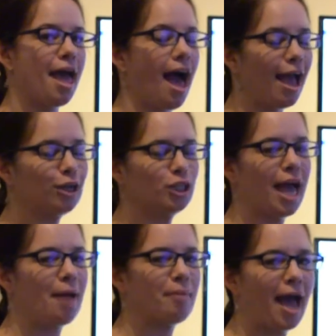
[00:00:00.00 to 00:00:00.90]
actually
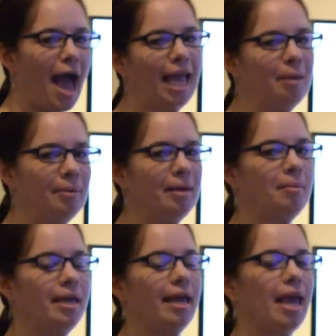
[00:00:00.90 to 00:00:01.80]
had my IEP
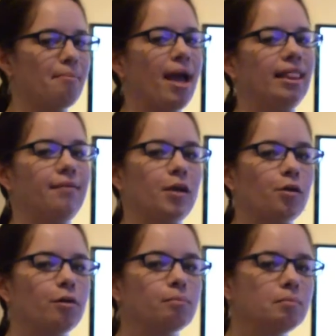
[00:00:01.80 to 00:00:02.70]
meeting in my living
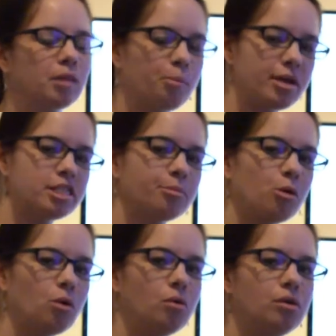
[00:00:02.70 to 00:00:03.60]
room. The
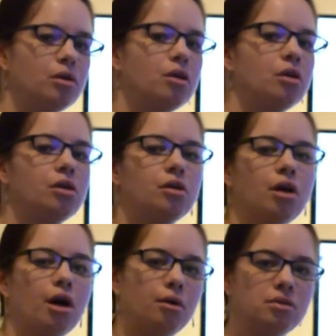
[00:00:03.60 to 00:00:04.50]
principal,
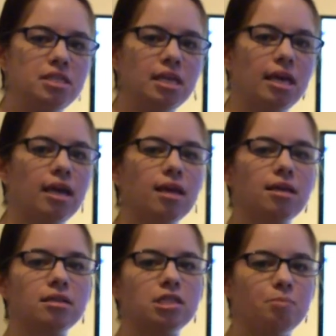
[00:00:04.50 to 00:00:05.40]
OT,
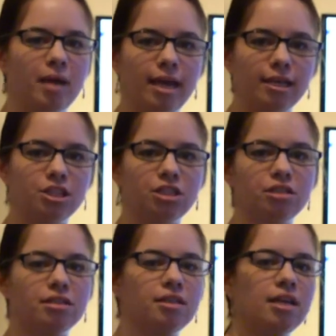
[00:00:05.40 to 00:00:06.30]
speech,
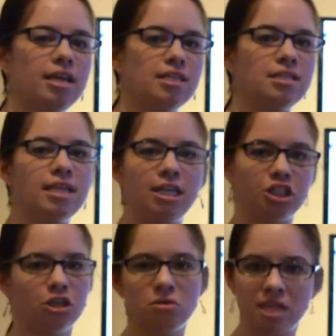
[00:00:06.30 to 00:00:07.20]
his
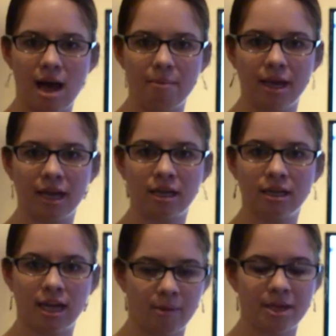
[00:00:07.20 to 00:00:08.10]
teacher who's coming,
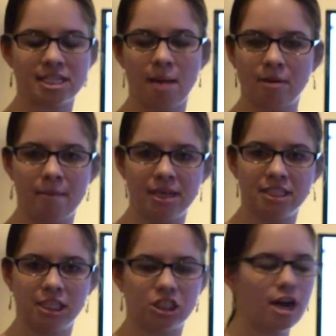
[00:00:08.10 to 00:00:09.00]
going to be his upcoming
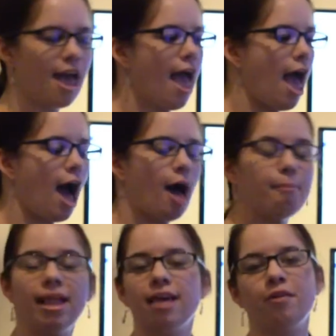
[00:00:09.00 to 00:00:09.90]
teacher.
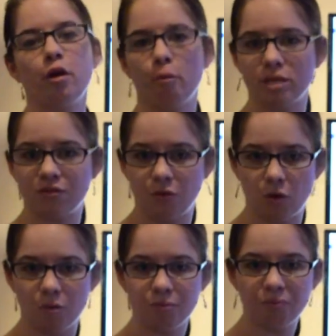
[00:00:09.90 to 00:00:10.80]
My living room was full.